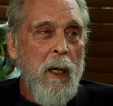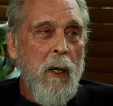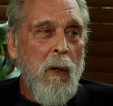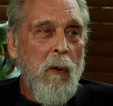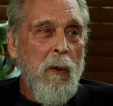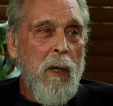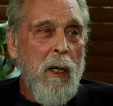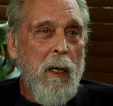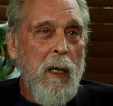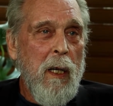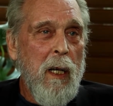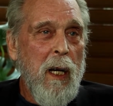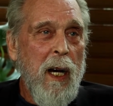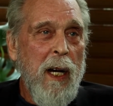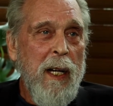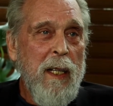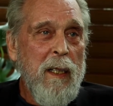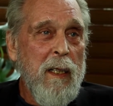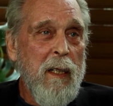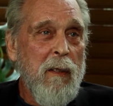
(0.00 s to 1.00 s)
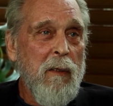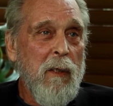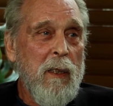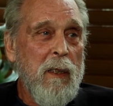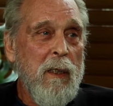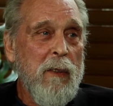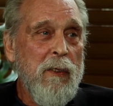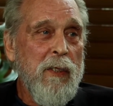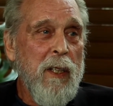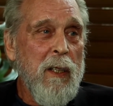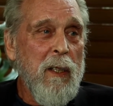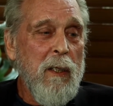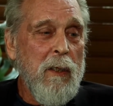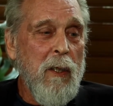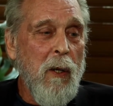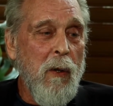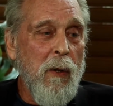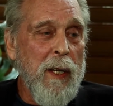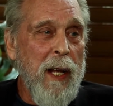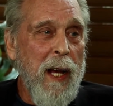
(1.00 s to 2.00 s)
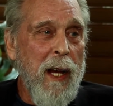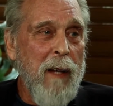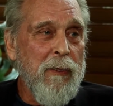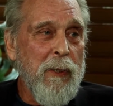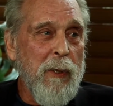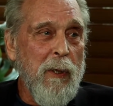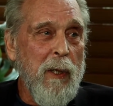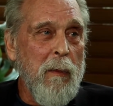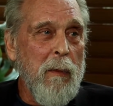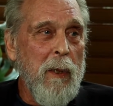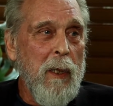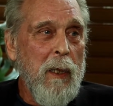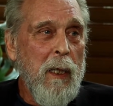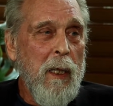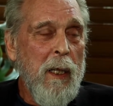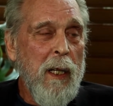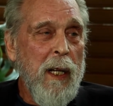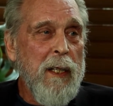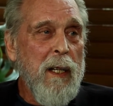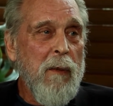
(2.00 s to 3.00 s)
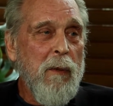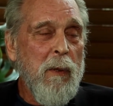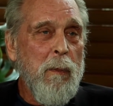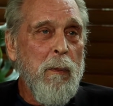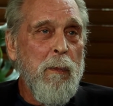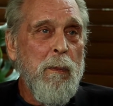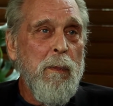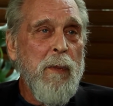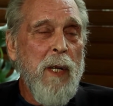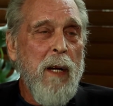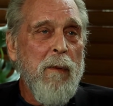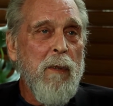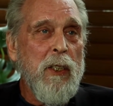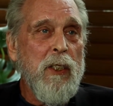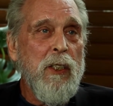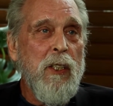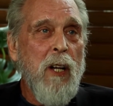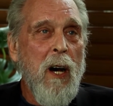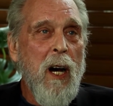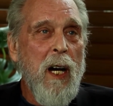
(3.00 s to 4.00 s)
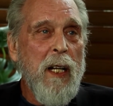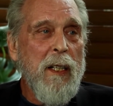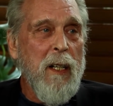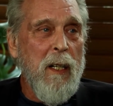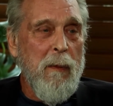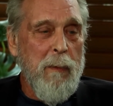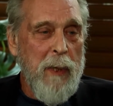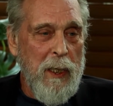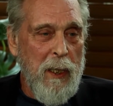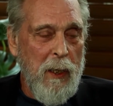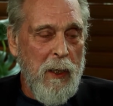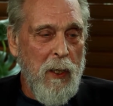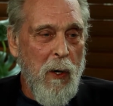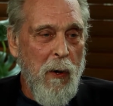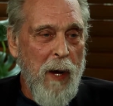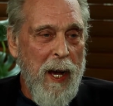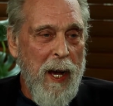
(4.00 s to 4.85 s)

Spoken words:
Well, I had never considered going after him. It never dawned on me to go